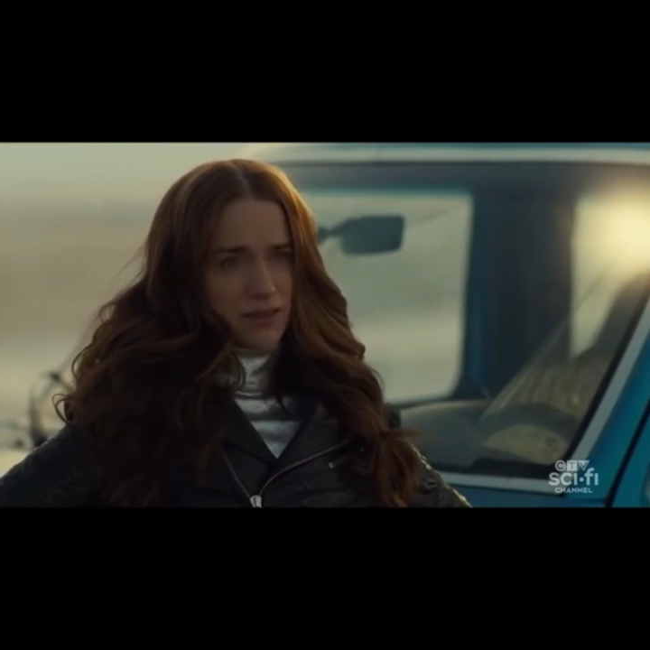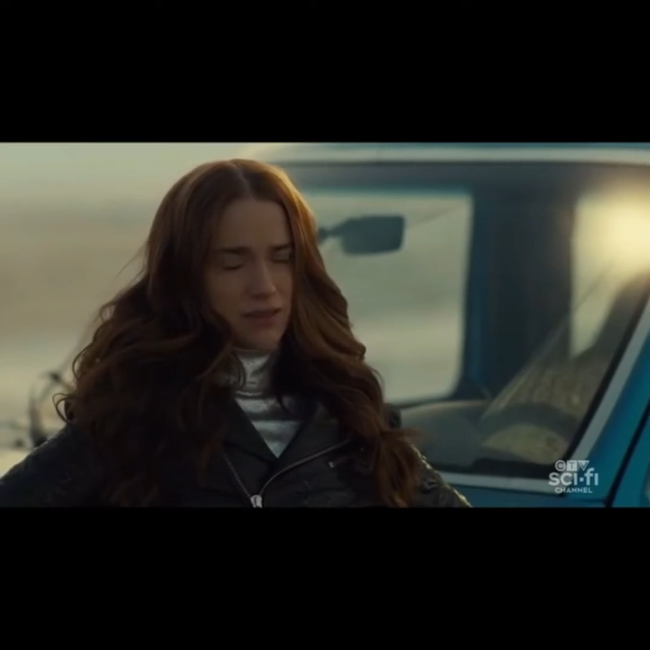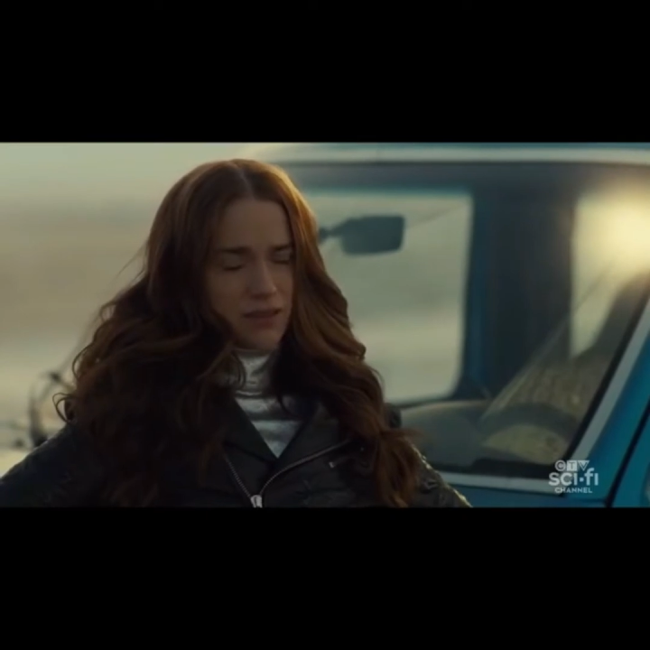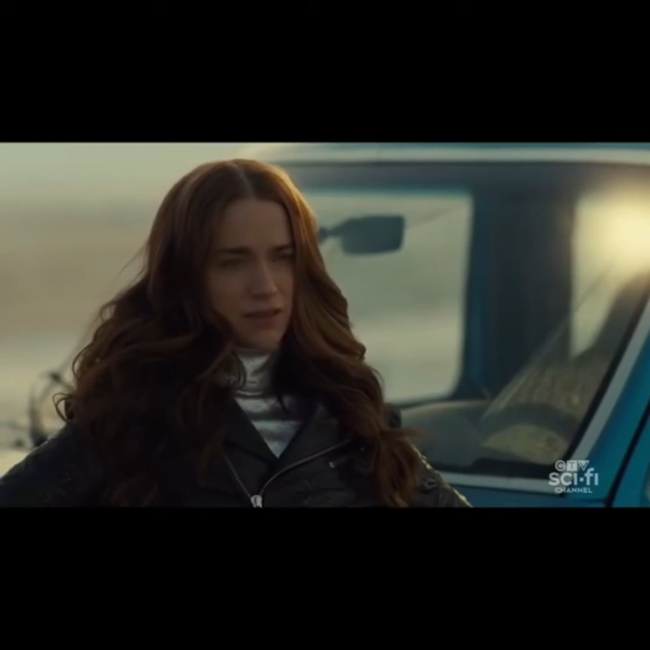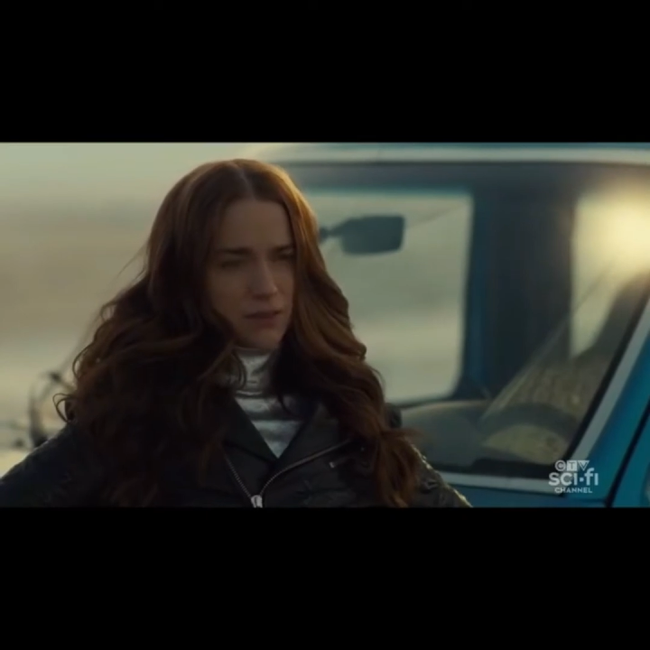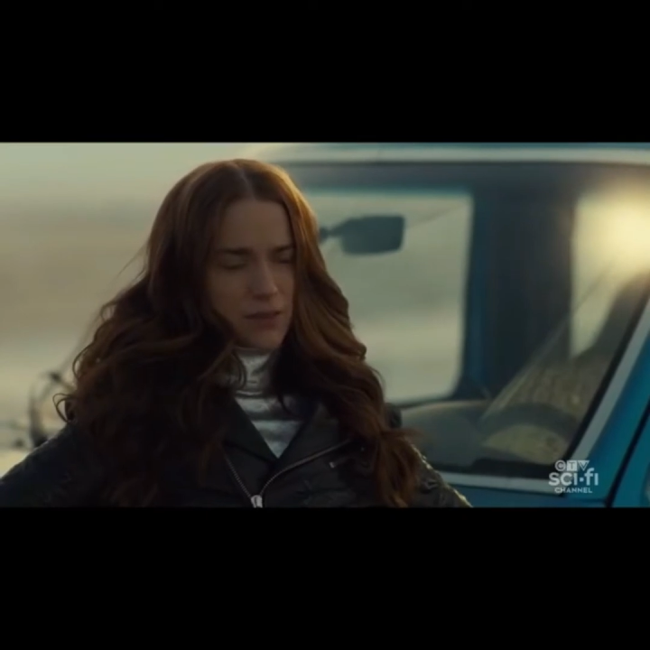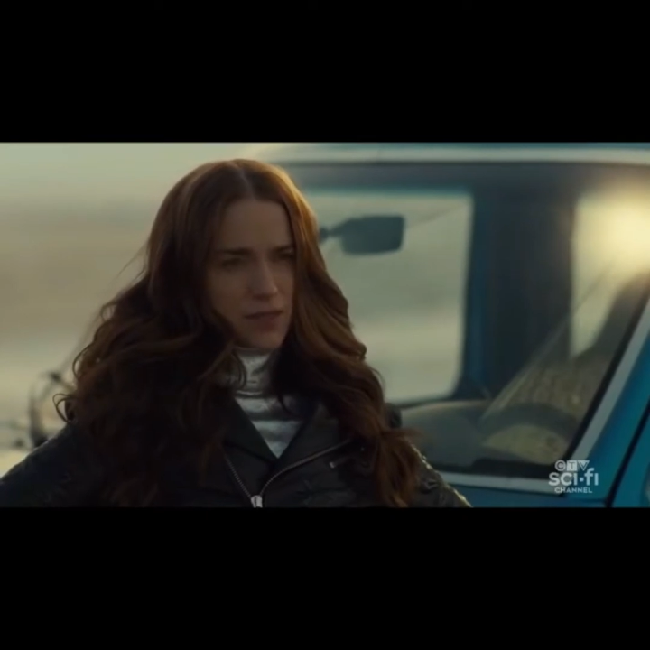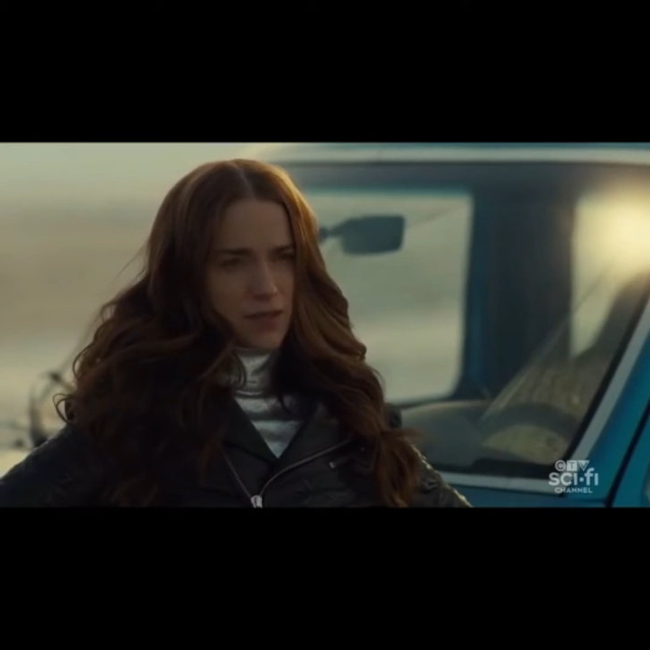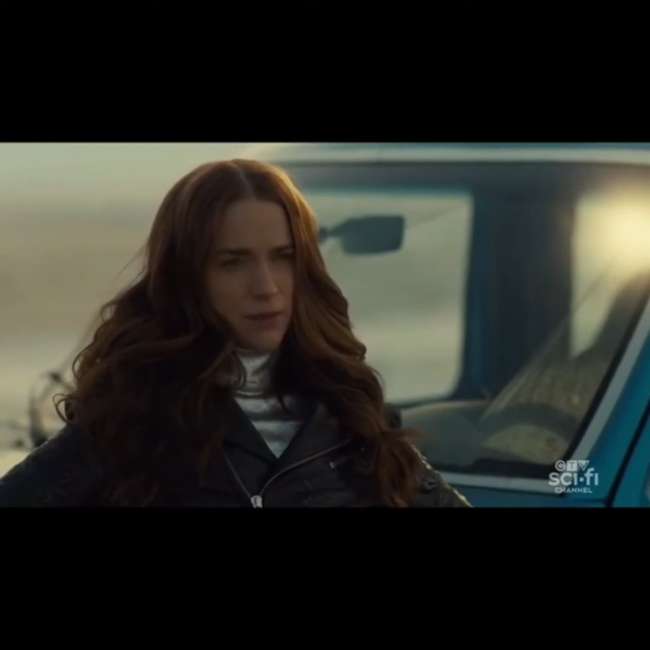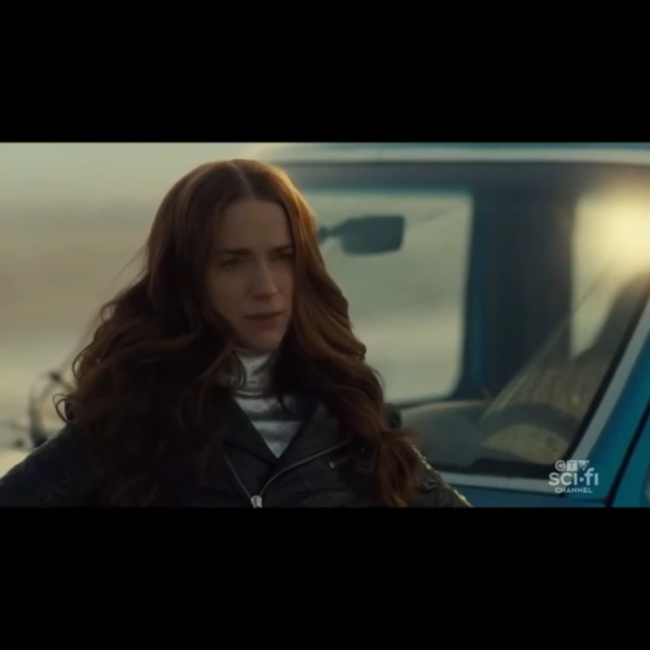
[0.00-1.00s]
She must hate
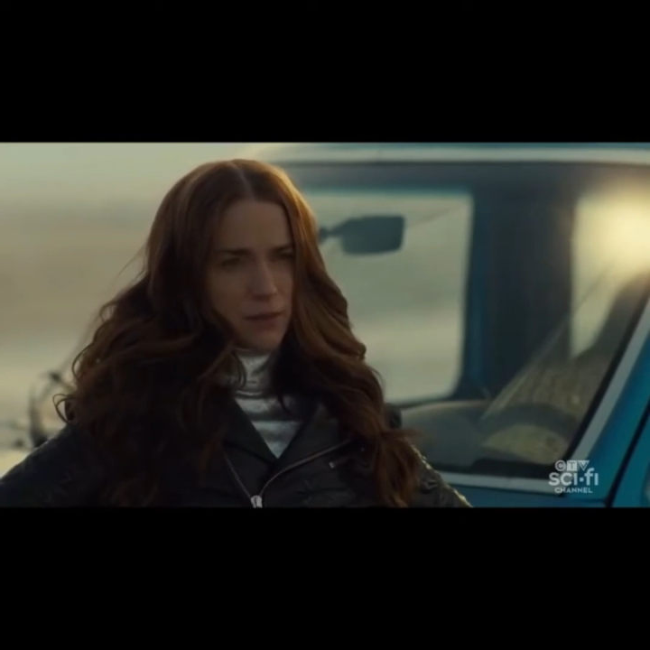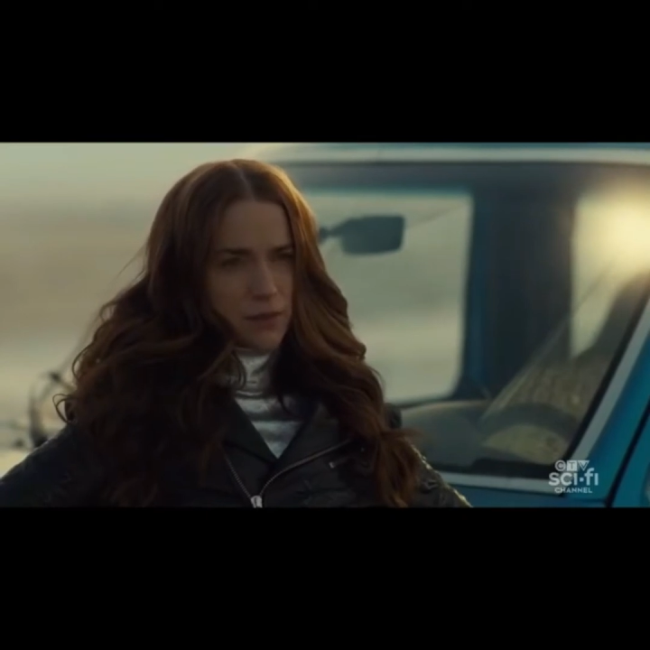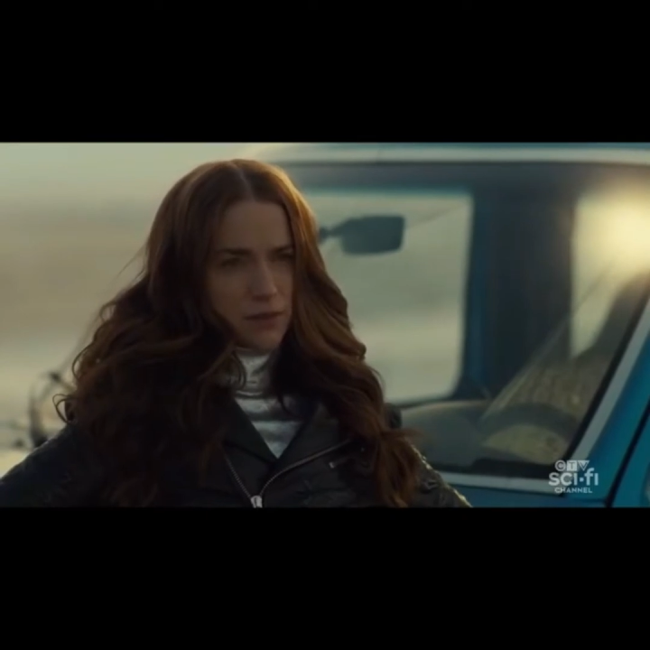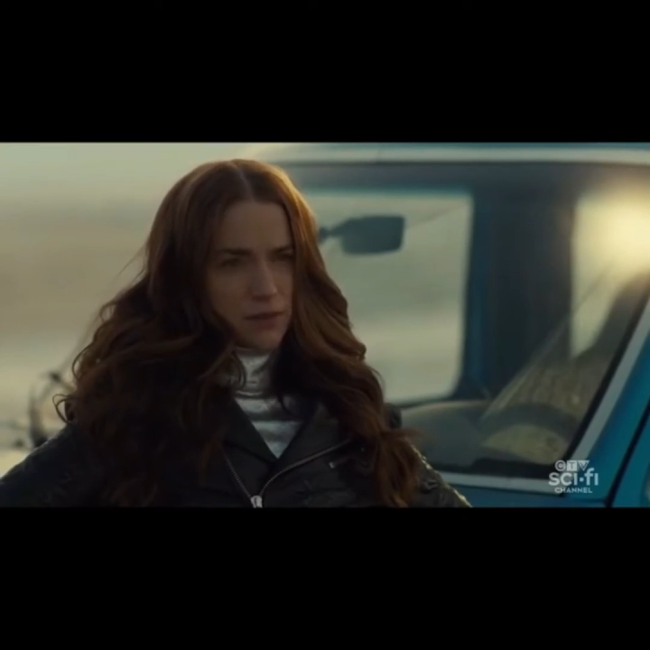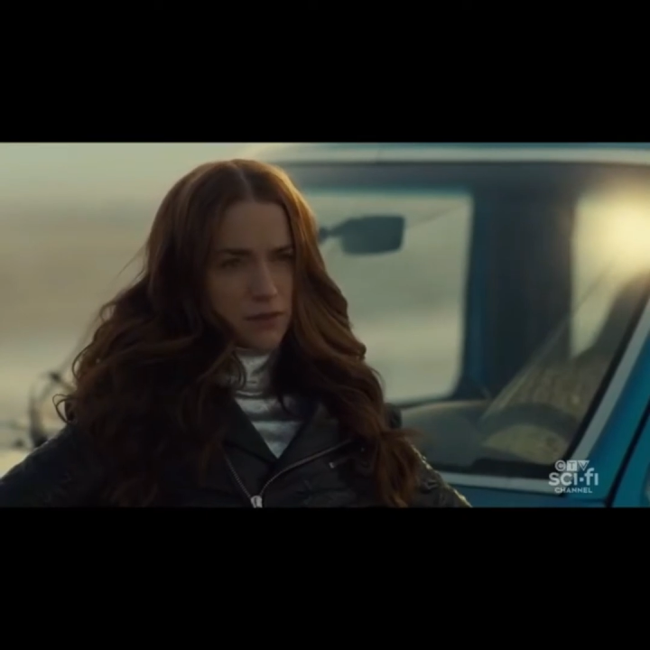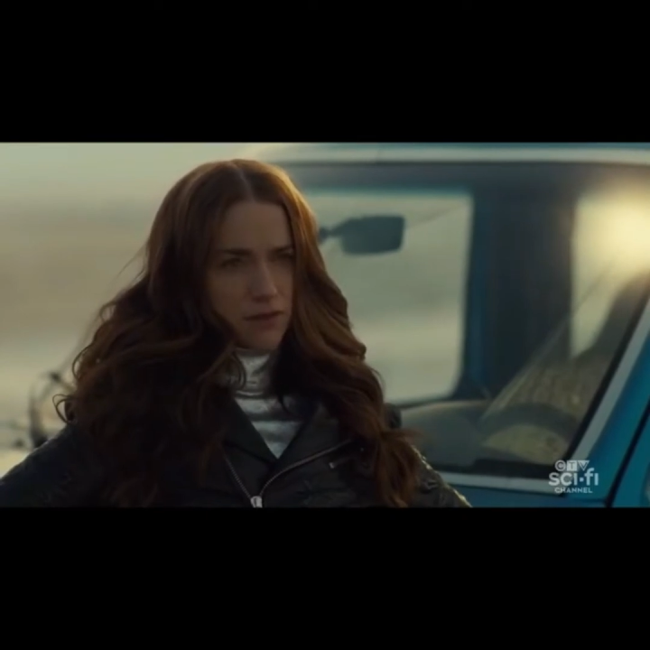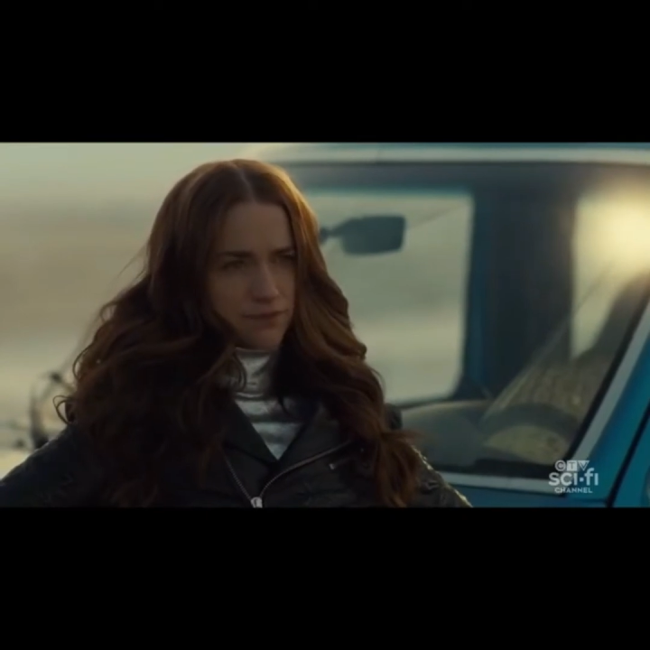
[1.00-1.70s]
me most of all.